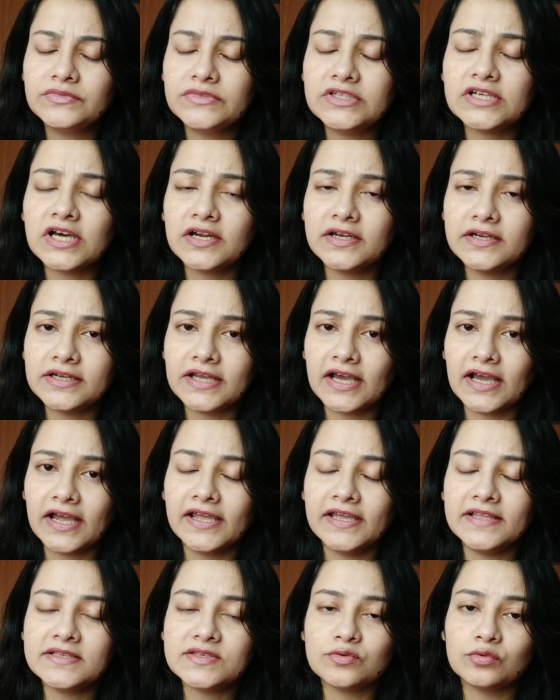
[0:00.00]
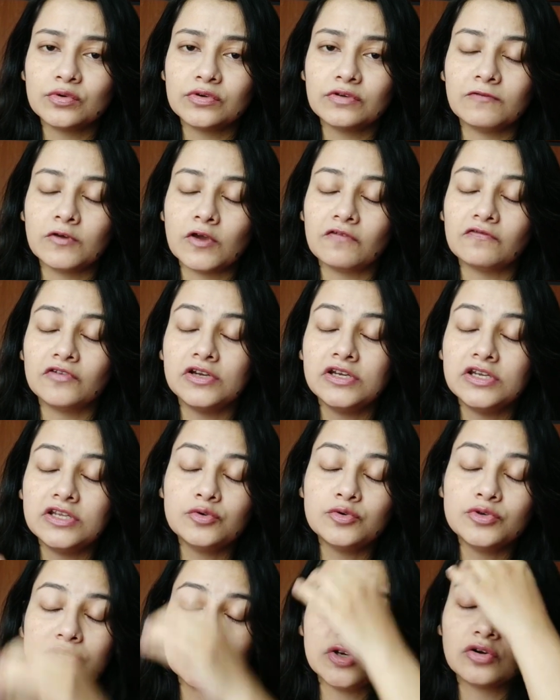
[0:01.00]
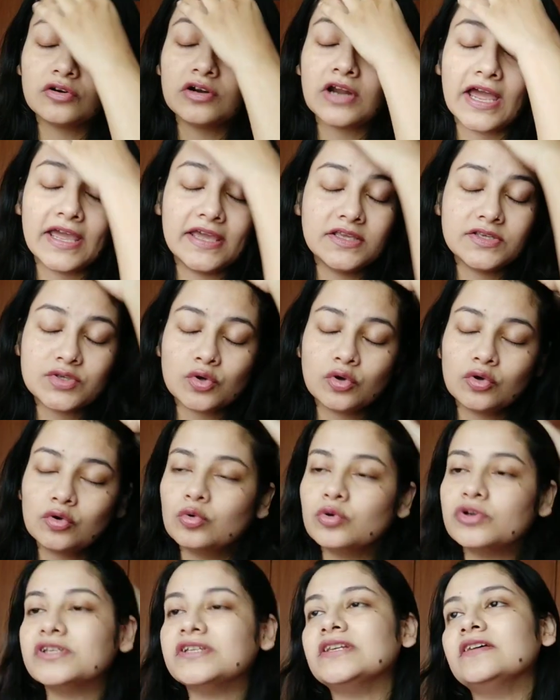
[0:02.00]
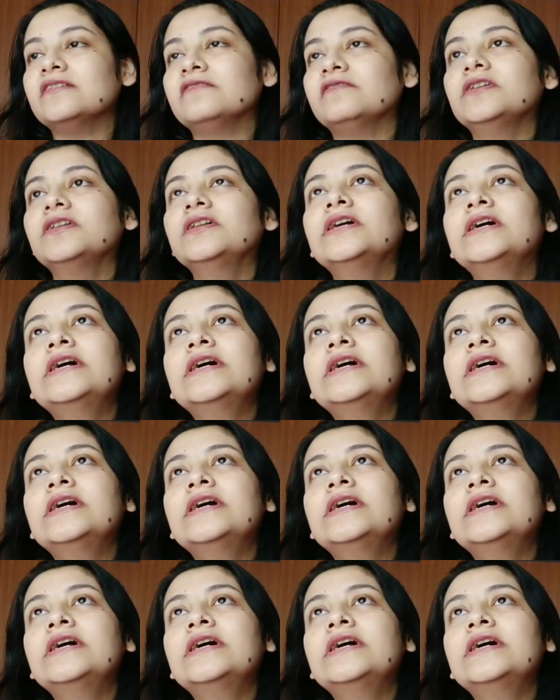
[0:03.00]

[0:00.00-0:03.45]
done diets, if you have reduced your rice or roti level,